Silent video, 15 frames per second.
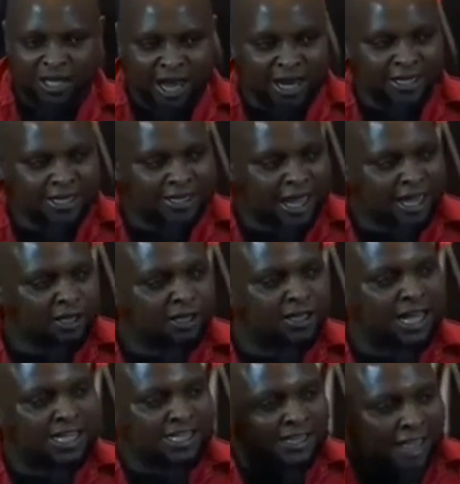We said
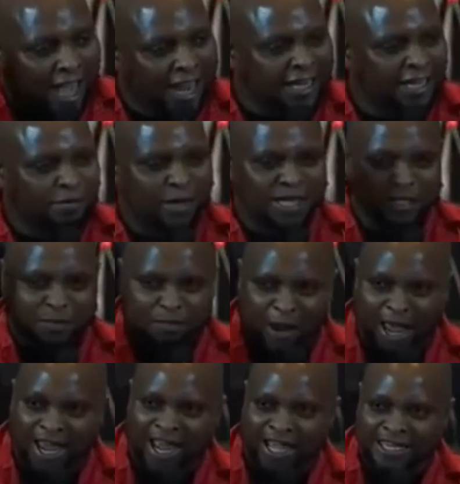that the state
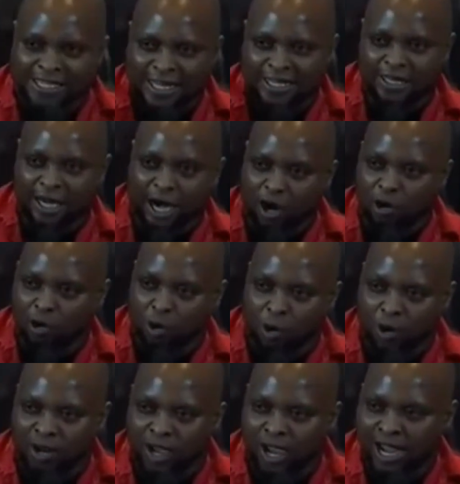must play a central
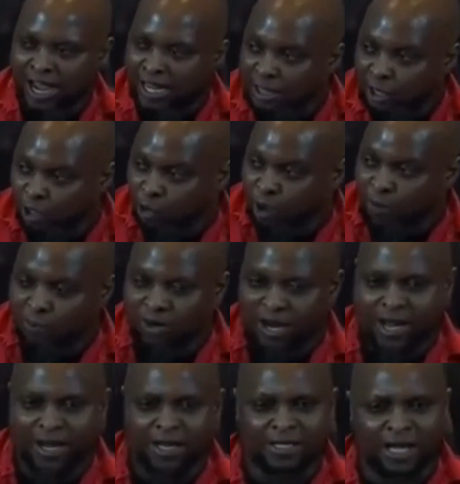role in
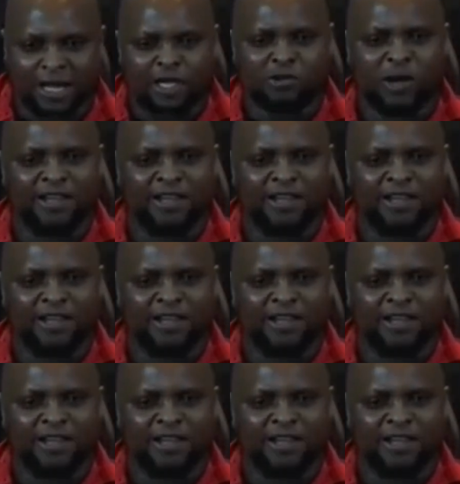renewable energy.